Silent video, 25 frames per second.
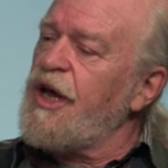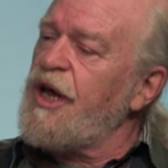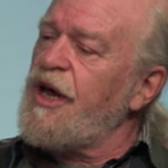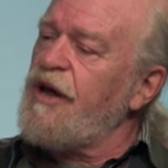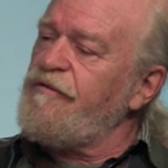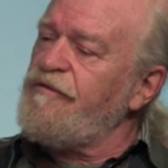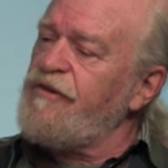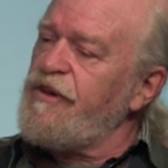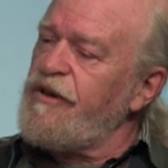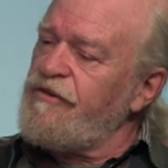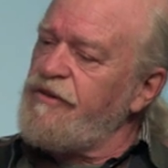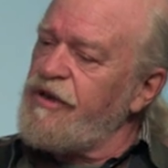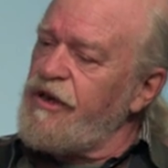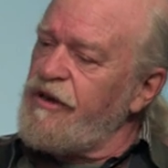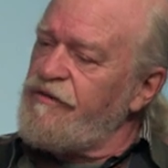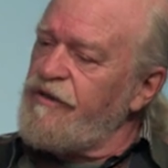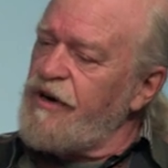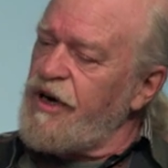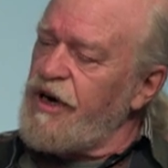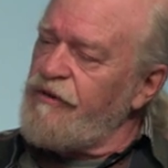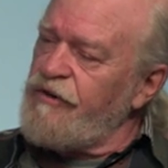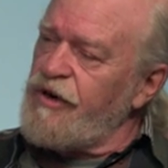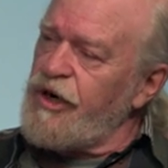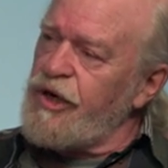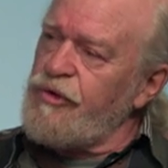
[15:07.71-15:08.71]
and
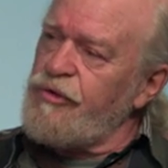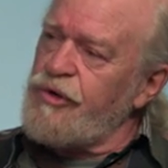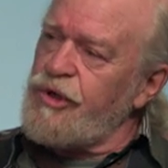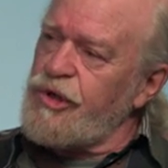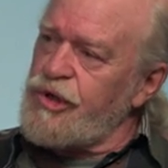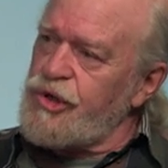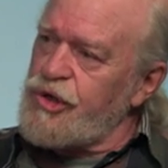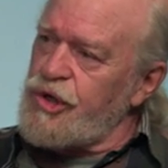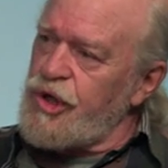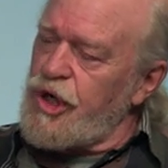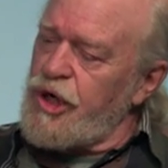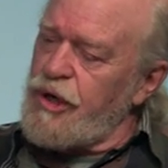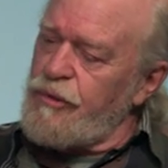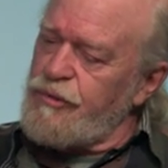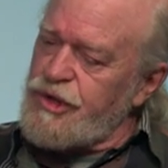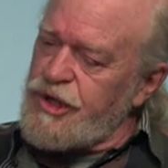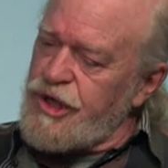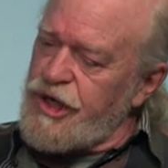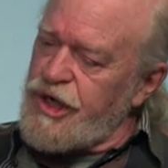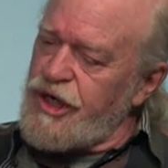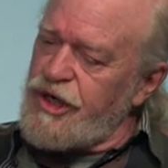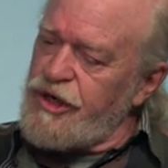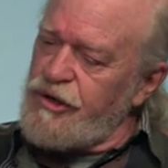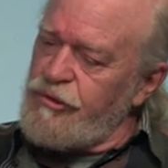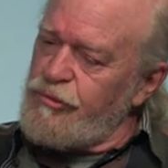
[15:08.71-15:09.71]
5,500 jobs
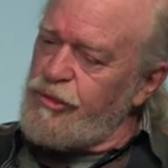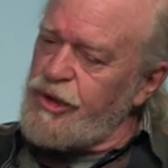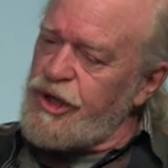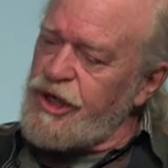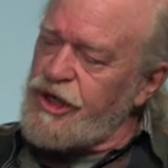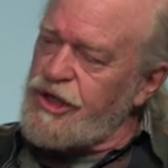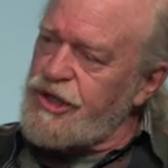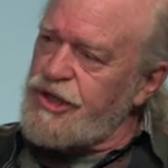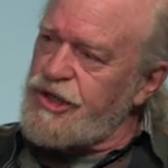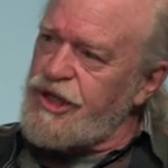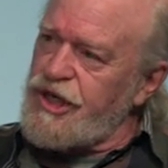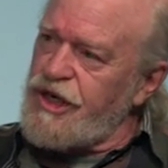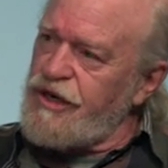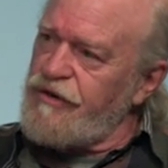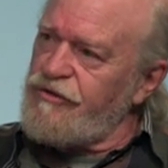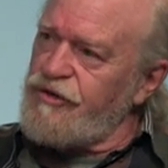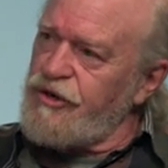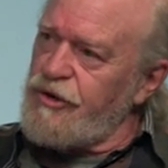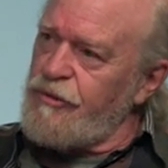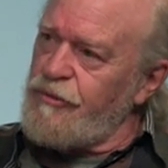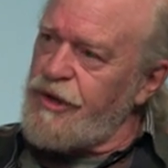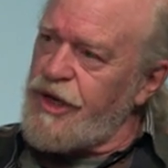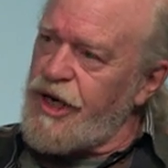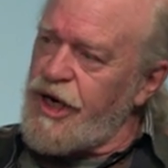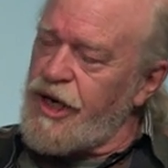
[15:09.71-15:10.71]
in BC
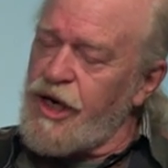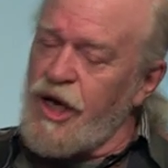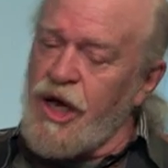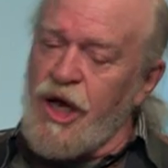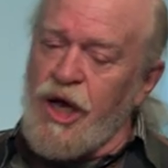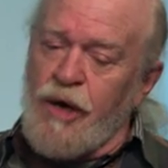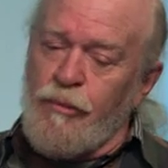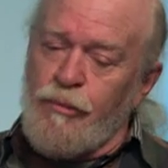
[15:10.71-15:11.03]
from that.